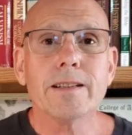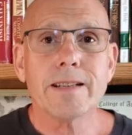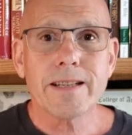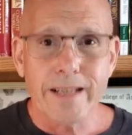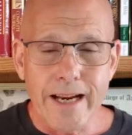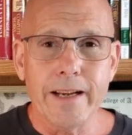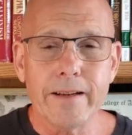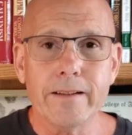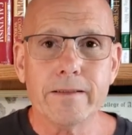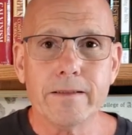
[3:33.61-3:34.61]

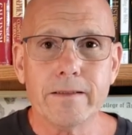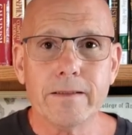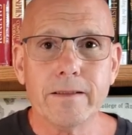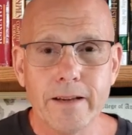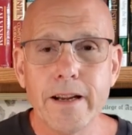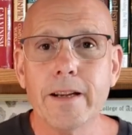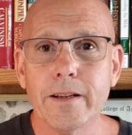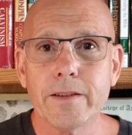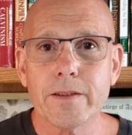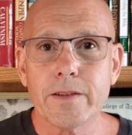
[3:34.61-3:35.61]
Sin
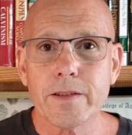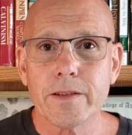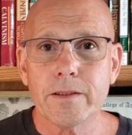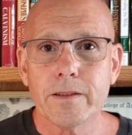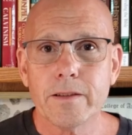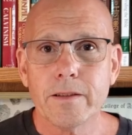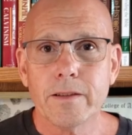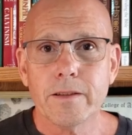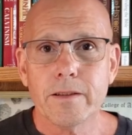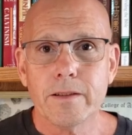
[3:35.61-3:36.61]
is
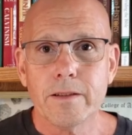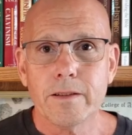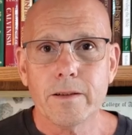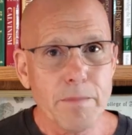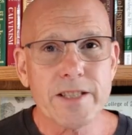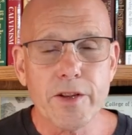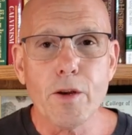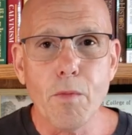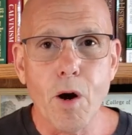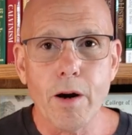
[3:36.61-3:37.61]

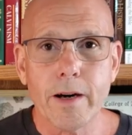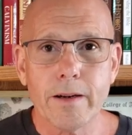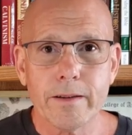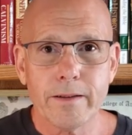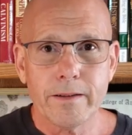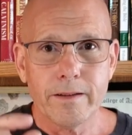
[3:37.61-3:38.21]
missing the mark.